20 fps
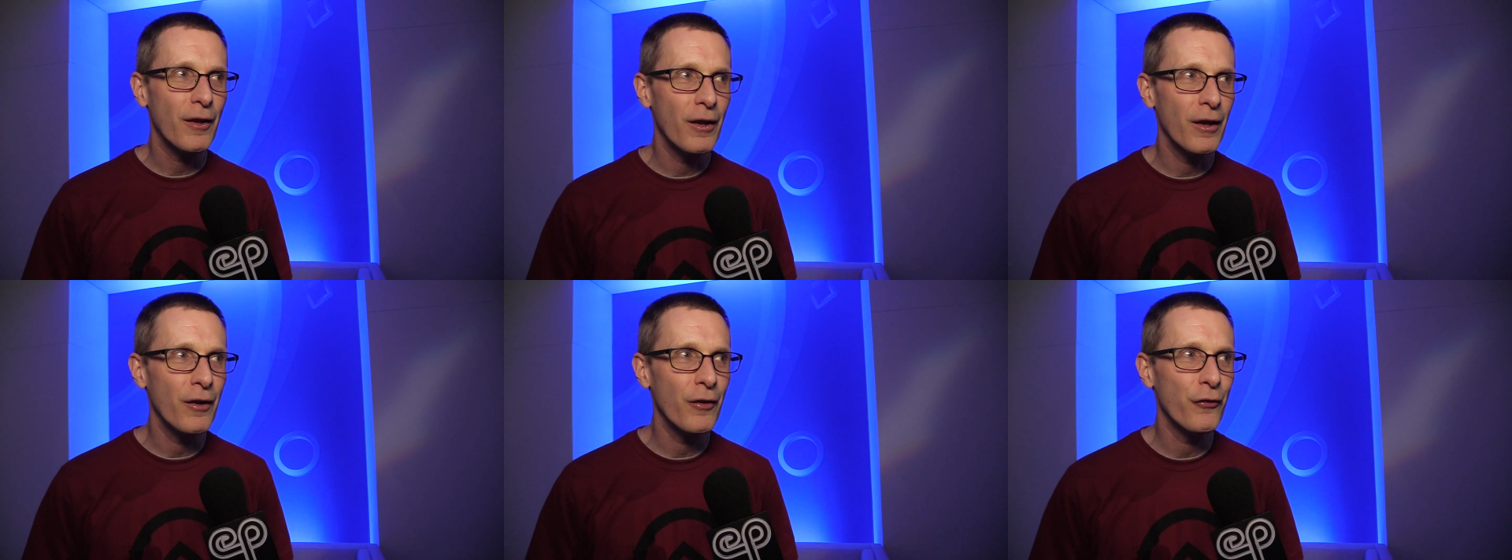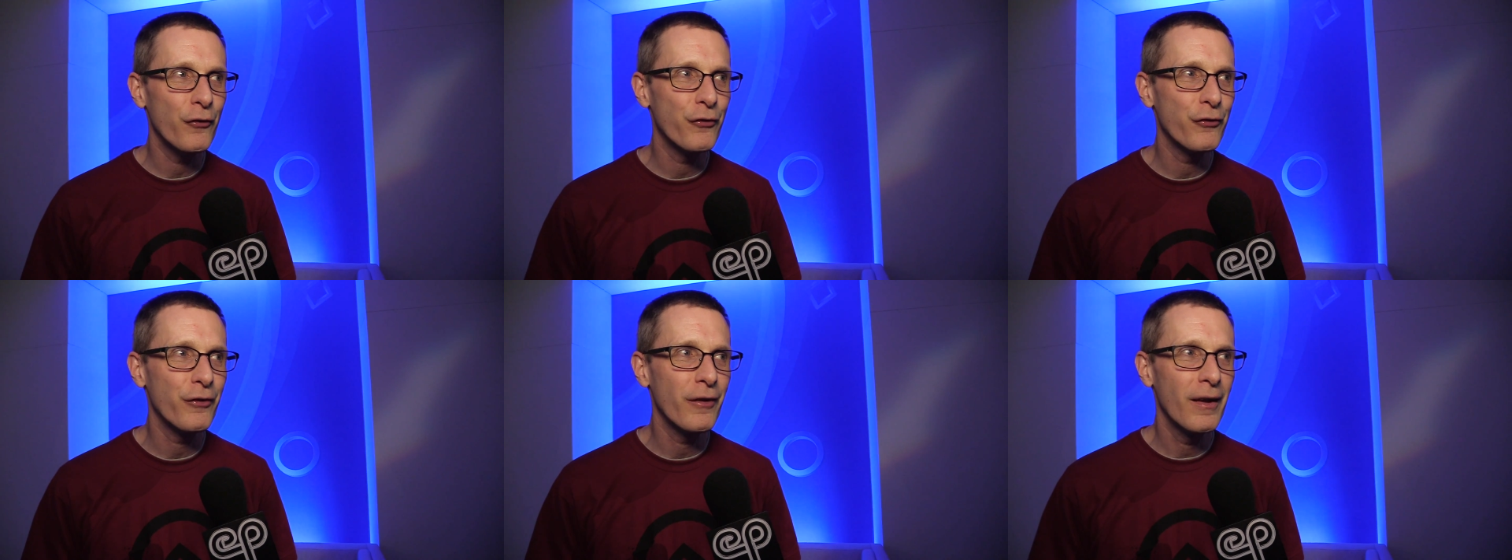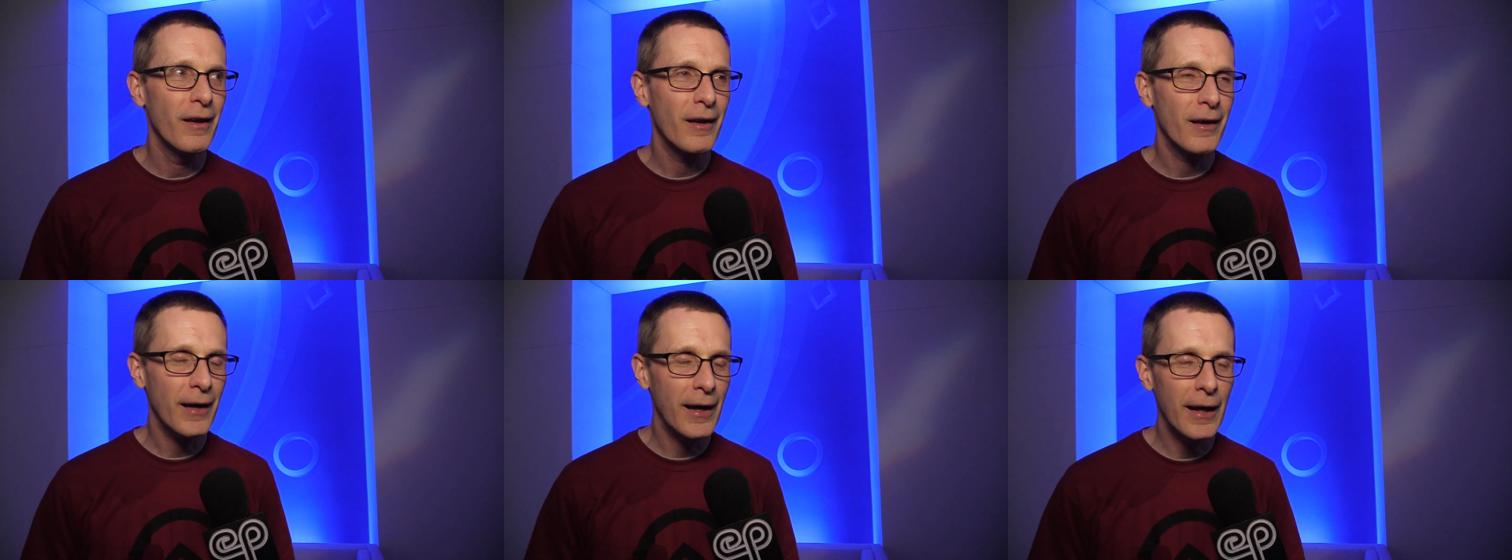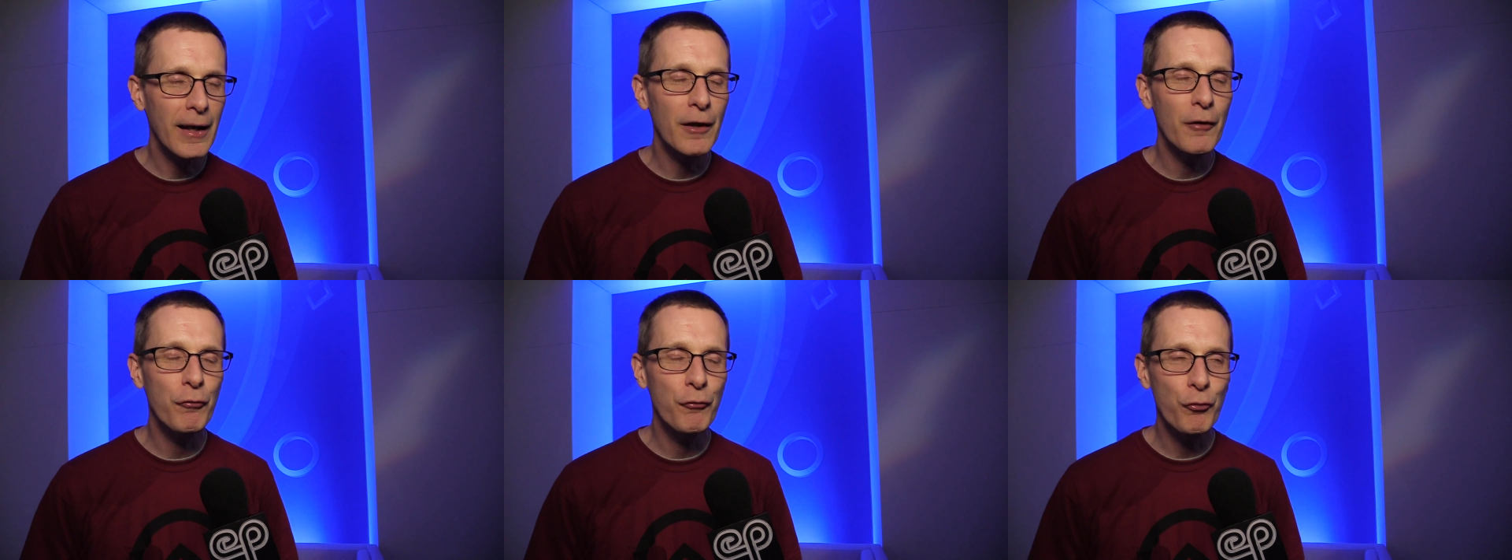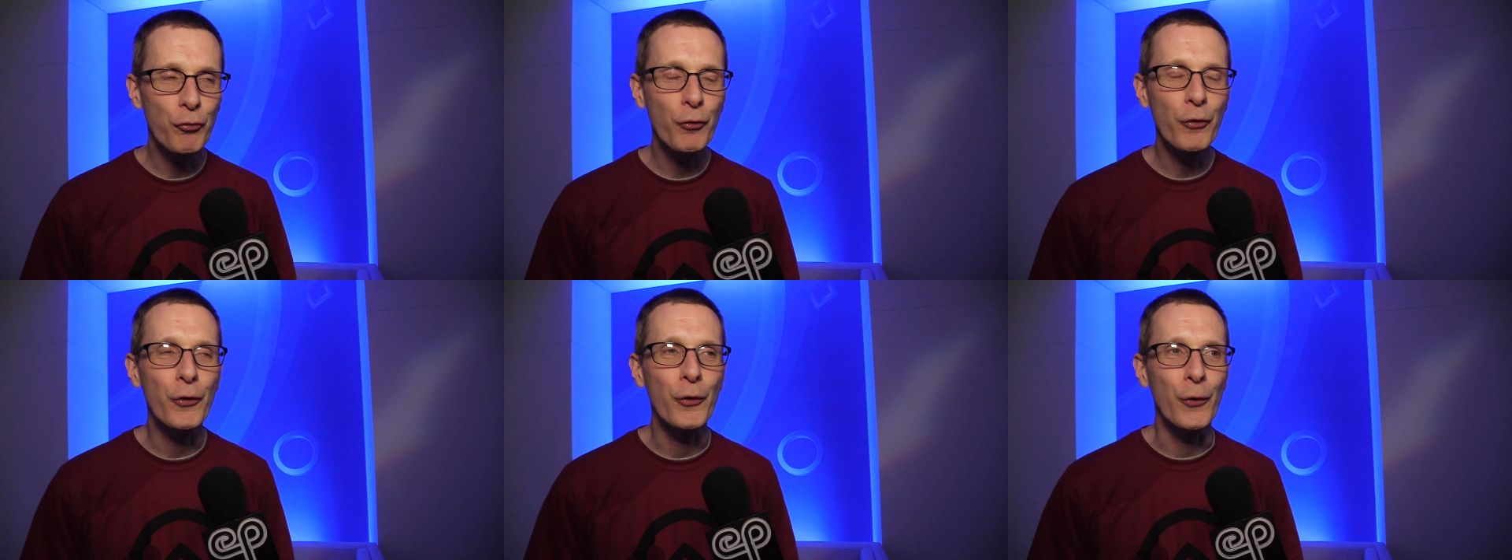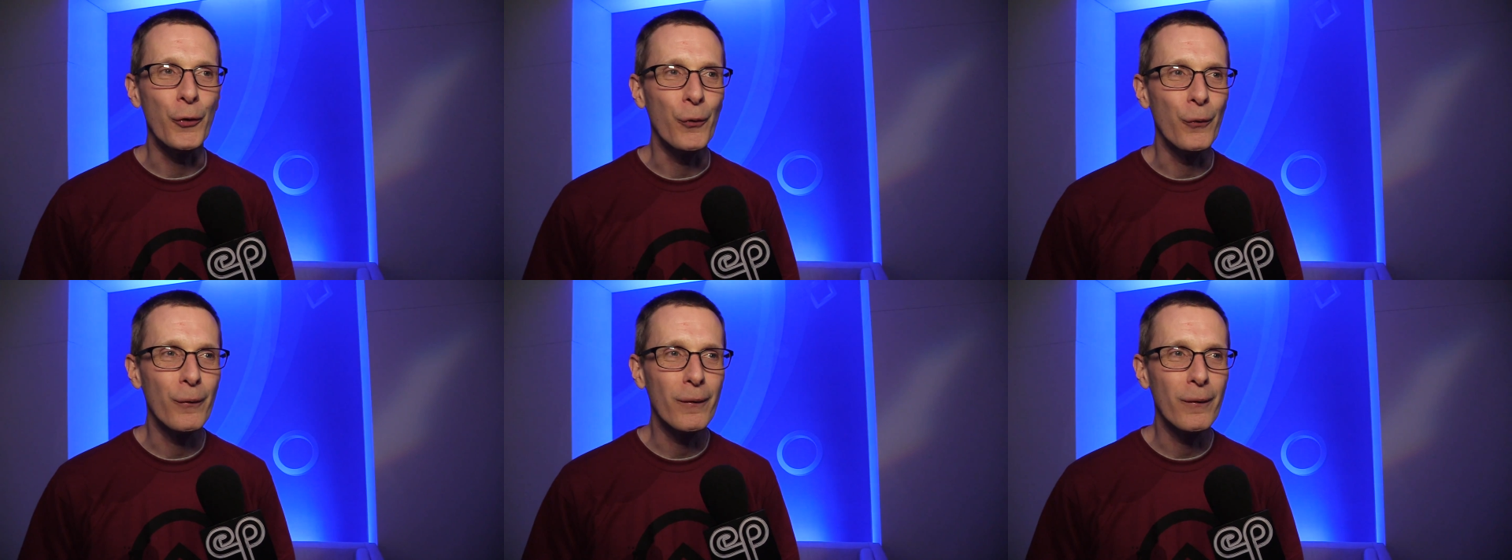is kind of true.